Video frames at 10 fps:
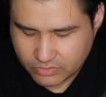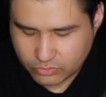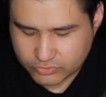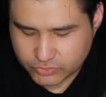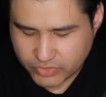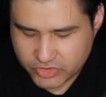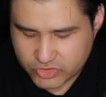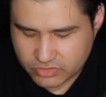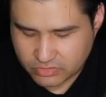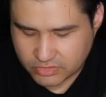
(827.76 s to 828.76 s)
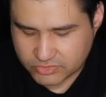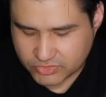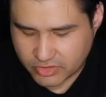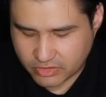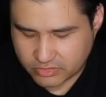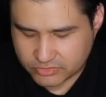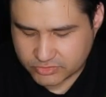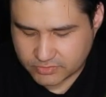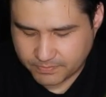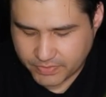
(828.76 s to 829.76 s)
to switch these
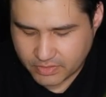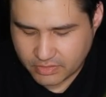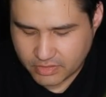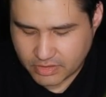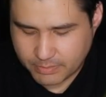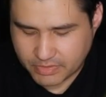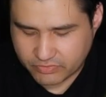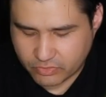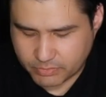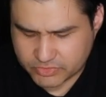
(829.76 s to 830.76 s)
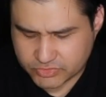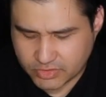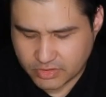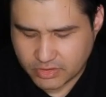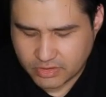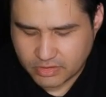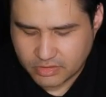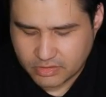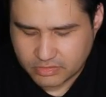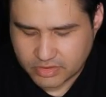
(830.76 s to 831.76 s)
cards in the performance,
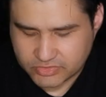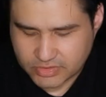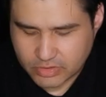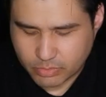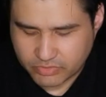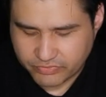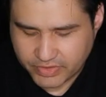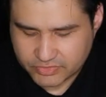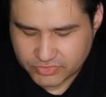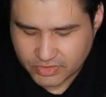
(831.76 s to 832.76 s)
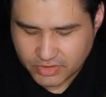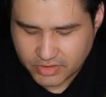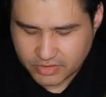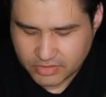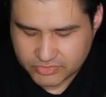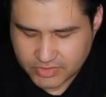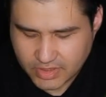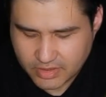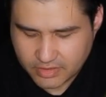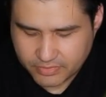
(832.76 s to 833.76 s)
this is the double face, and this is
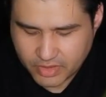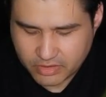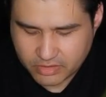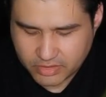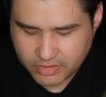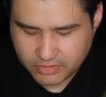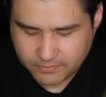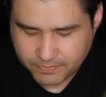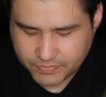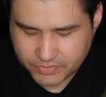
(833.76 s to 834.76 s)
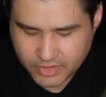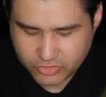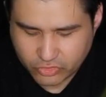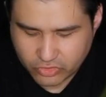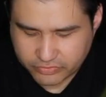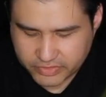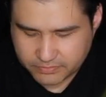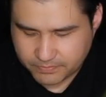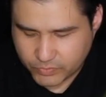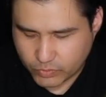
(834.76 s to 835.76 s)
the card they turn over,
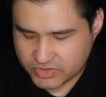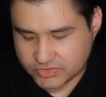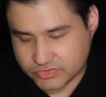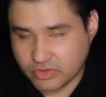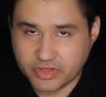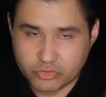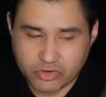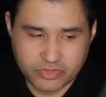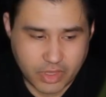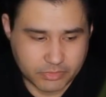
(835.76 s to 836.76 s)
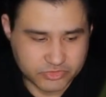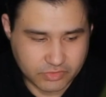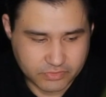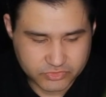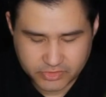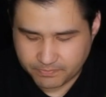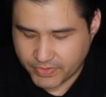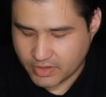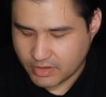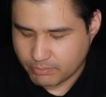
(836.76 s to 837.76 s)
which is not a 3 of diamonds, obviously,
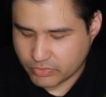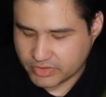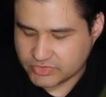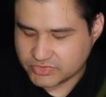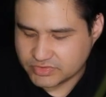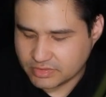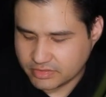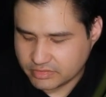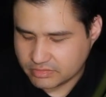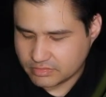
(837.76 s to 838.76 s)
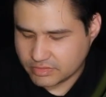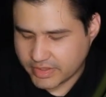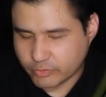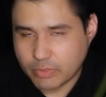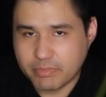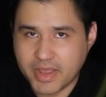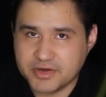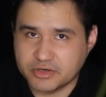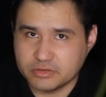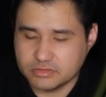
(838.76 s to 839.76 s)
but this is a
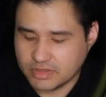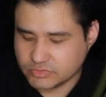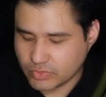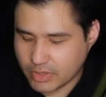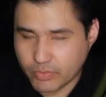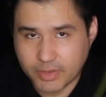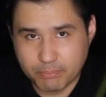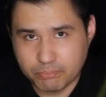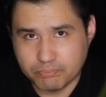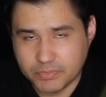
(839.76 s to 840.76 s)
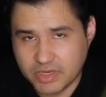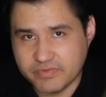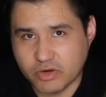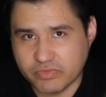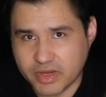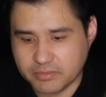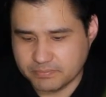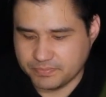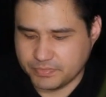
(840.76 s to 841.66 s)
reminder. That's why I want to leave it over there.